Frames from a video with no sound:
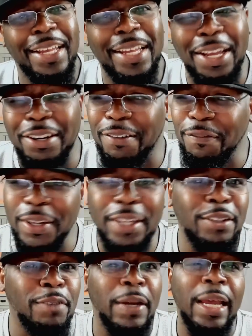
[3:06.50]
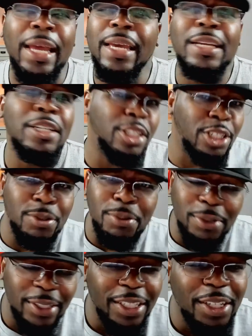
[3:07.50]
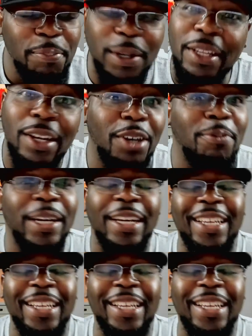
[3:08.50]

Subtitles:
And the face of an angel. But yo, man.